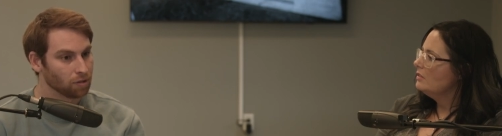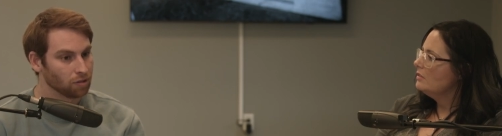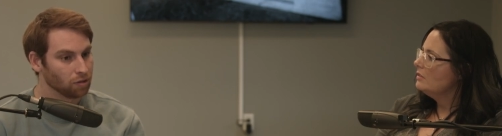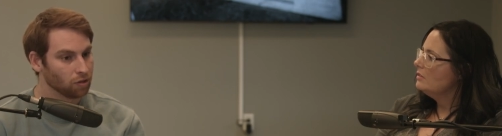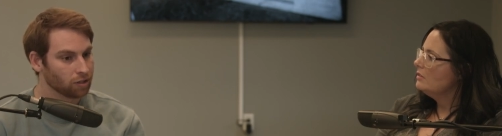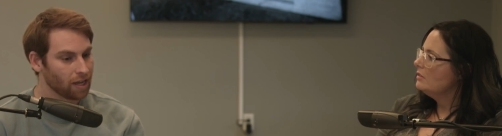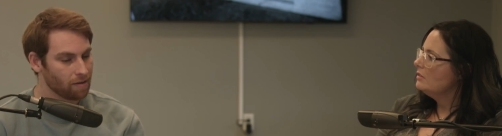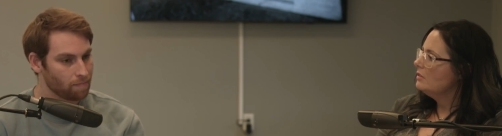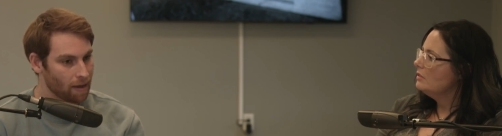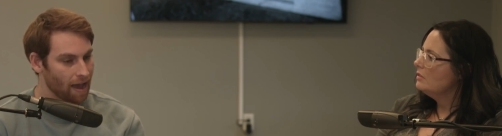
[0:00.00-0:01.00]
Speaker 1: but
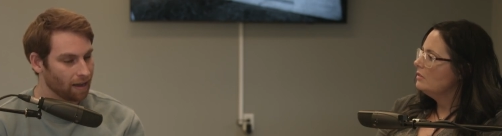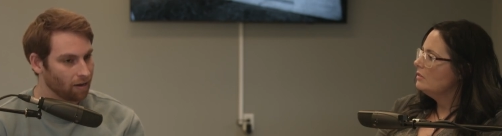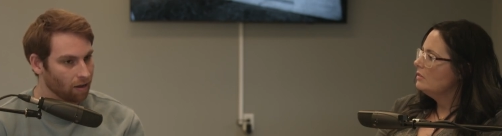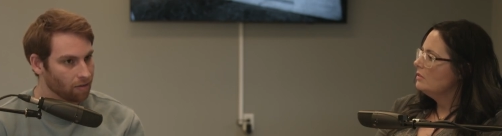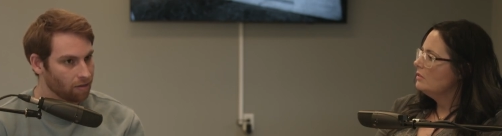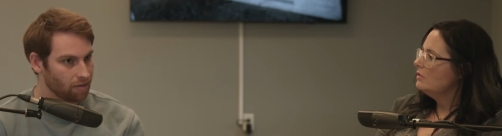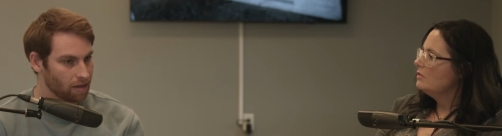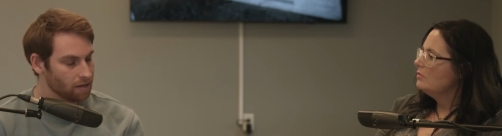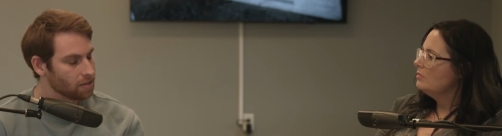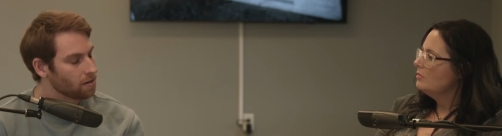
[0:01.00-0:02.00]
looking back on the
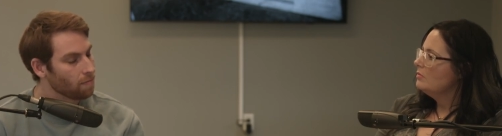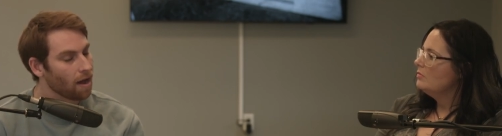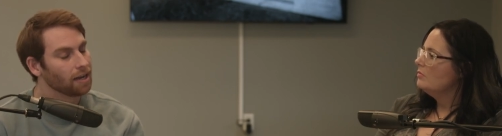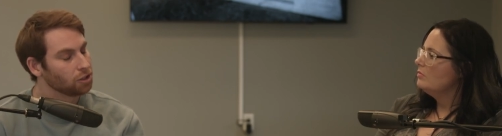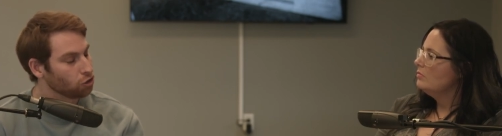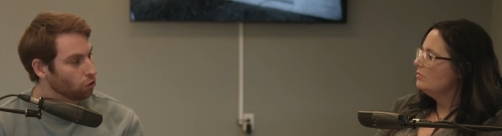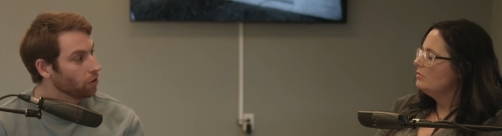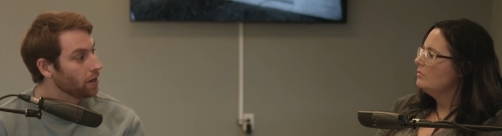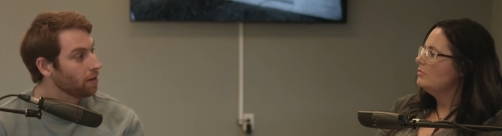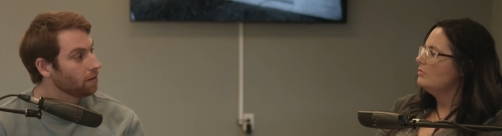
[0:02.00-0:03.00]
things in my
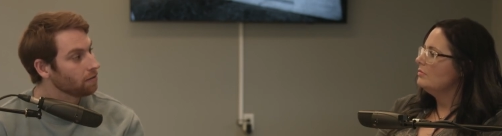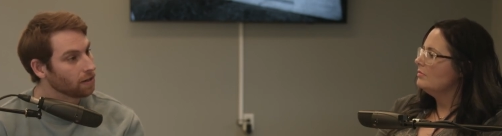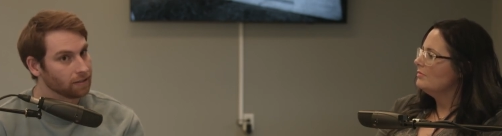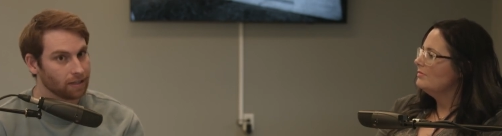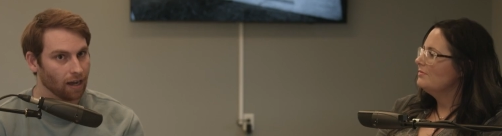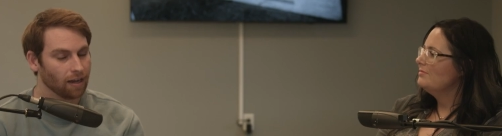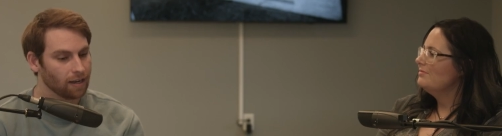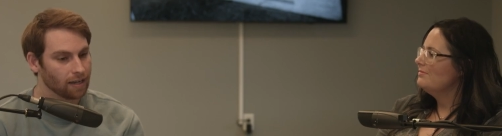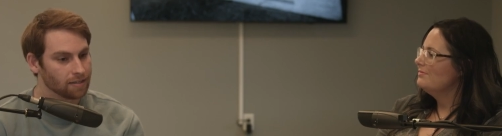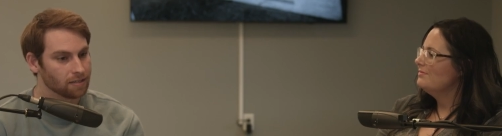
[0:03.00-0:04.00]
journey mm -hmm. that mm-hmm. God
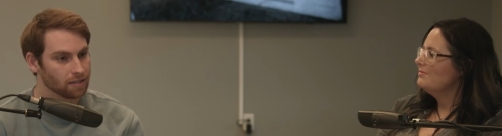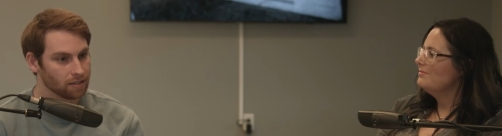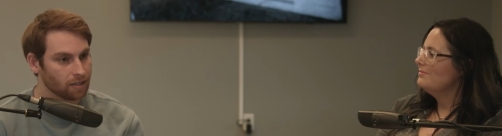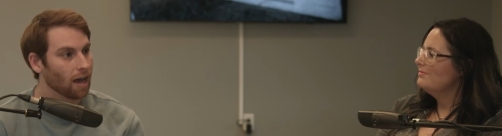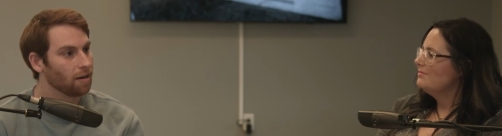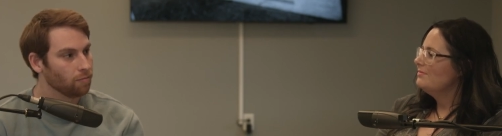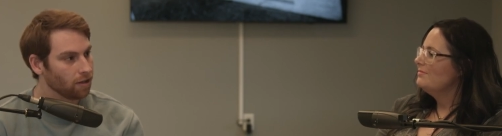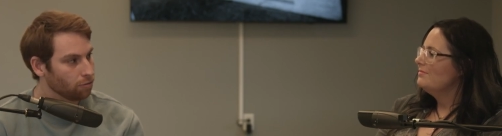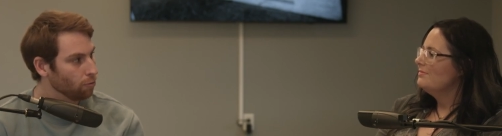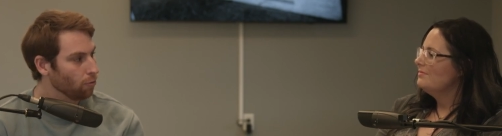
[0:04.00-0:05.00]
has gotten me
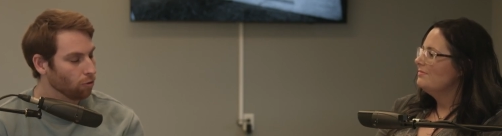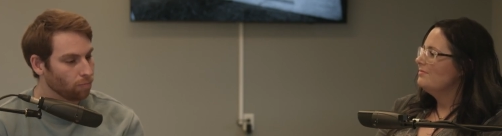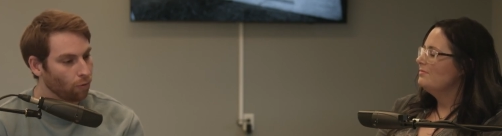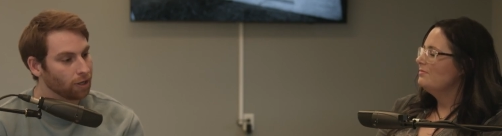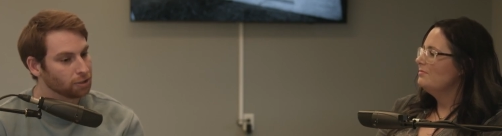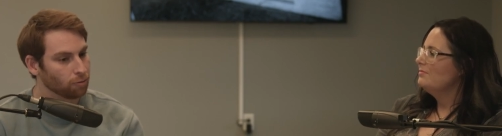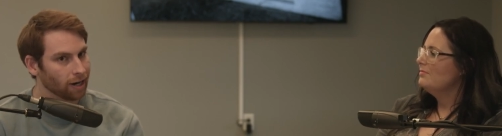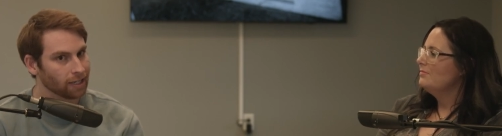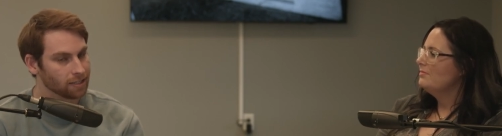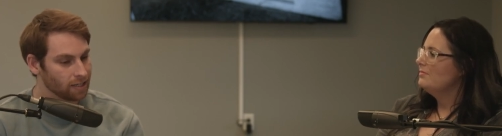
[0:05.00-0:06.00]
through, or the points where I
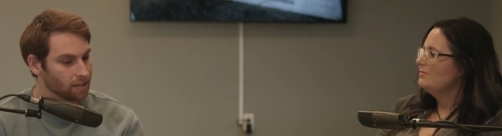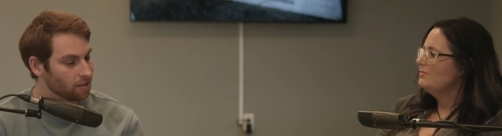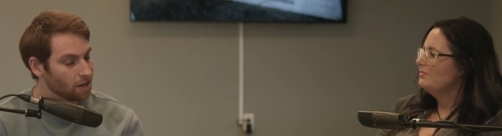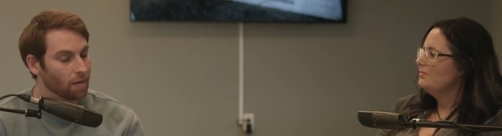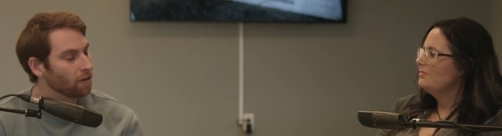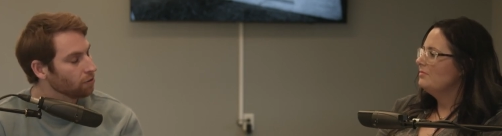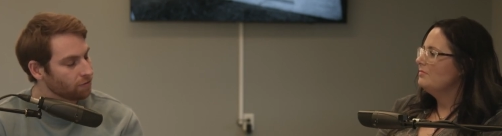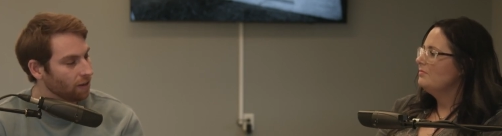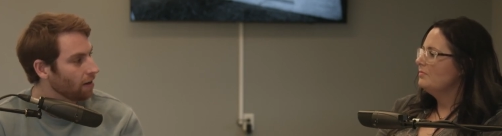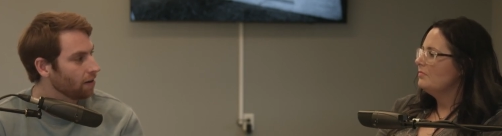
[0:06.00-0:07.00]
can see that the dominoes
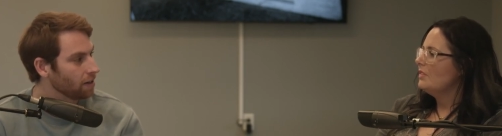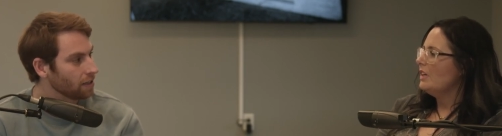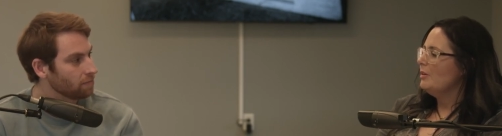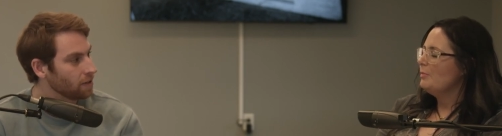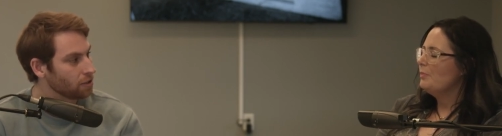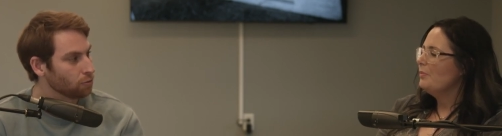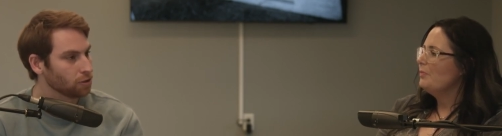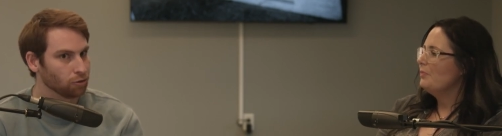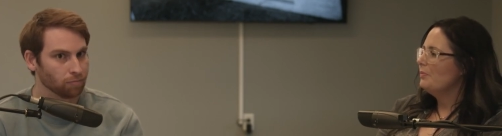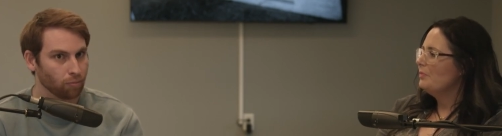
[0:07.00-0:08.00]
fell down to get yep. me to a
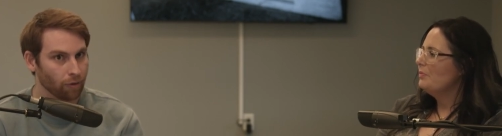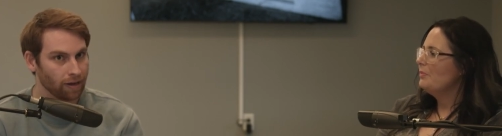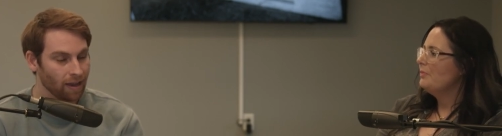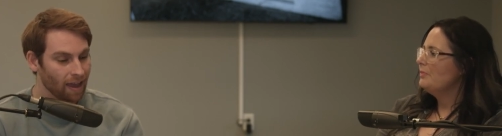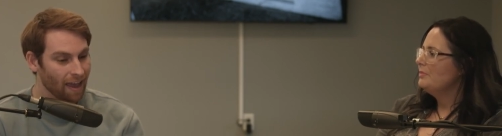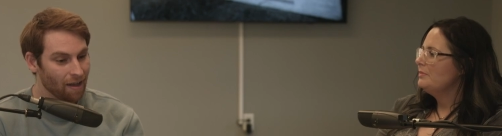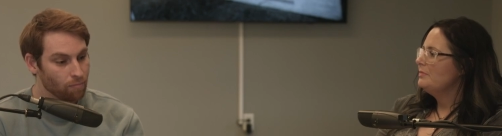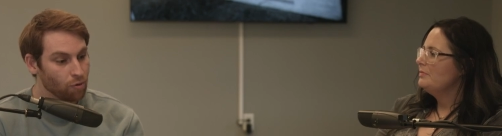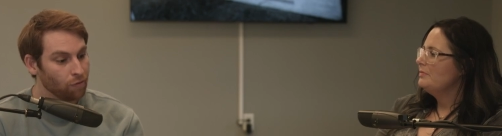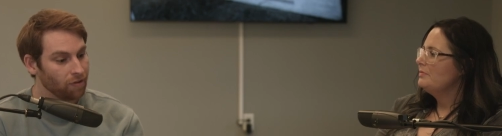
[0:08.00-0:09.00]
certain point,
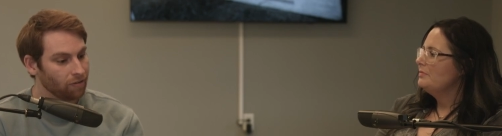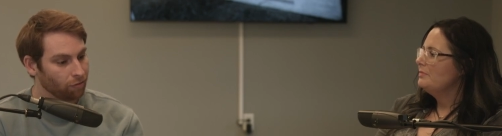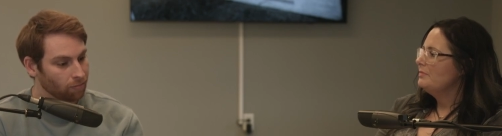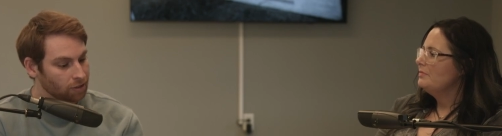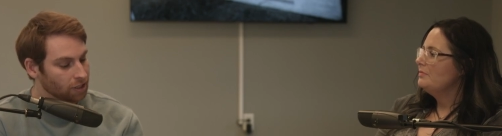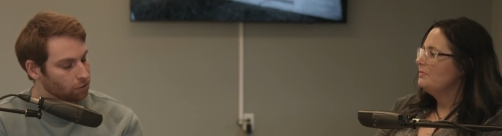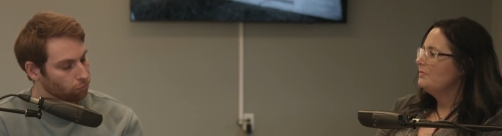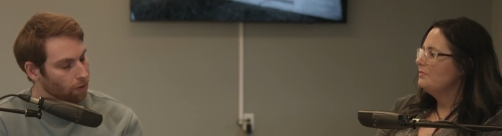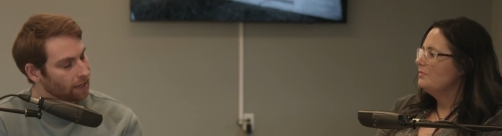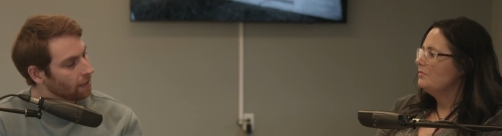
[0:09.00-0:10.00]
moving from just
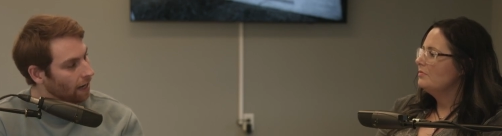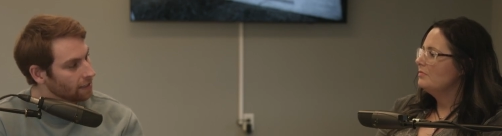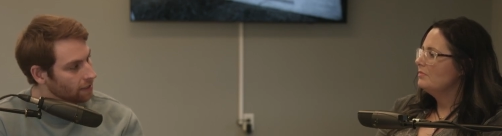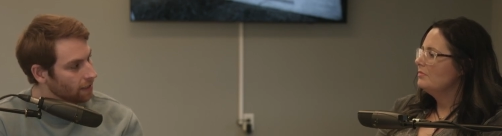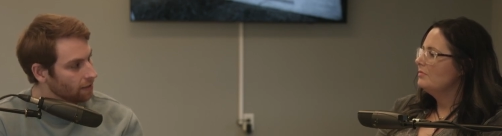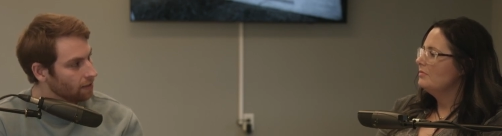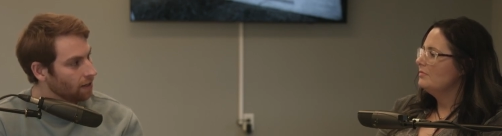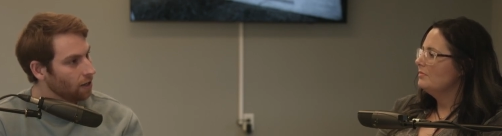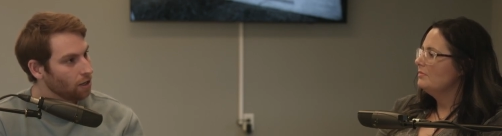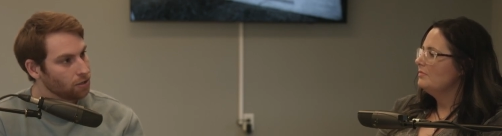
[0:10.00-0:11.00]
recognizing it
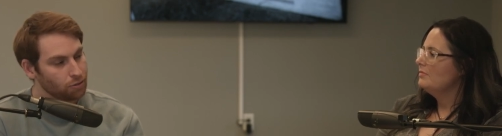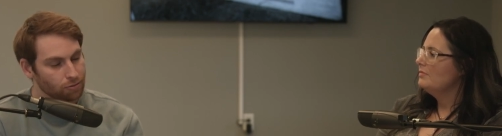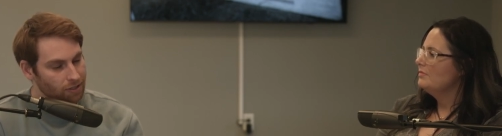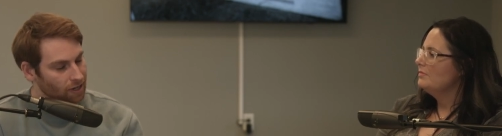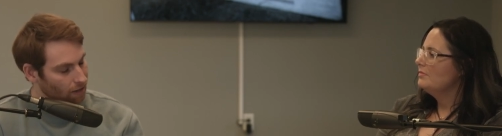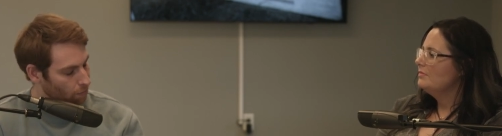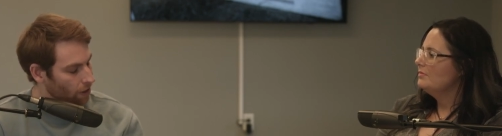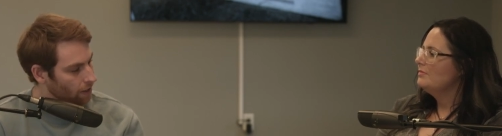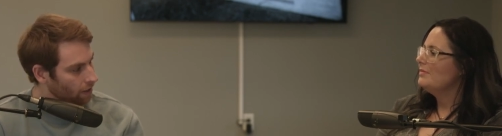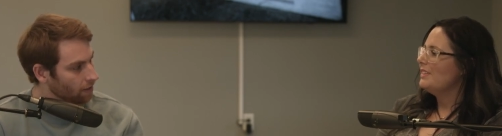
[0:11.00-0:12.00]
to
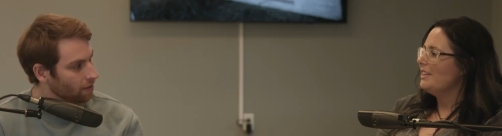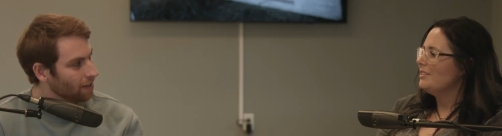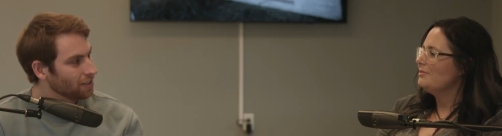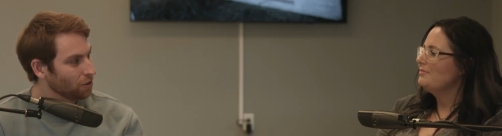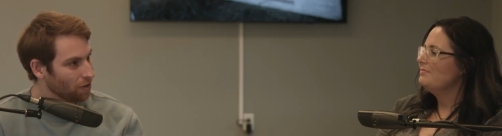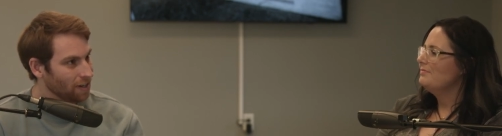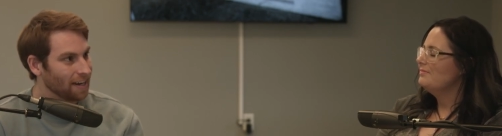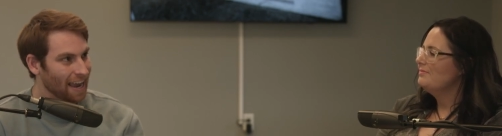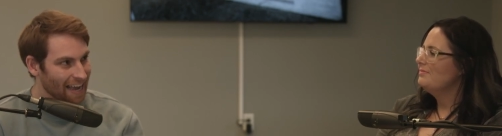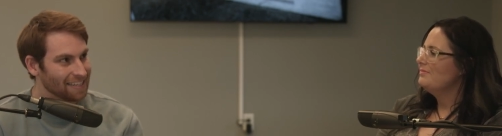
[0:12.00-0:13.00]
celebrating it yeah. so that it
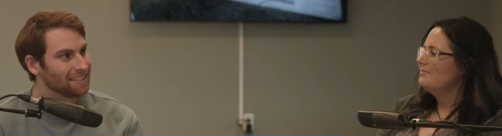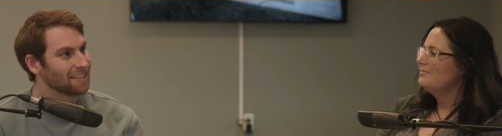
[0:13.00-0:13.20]
has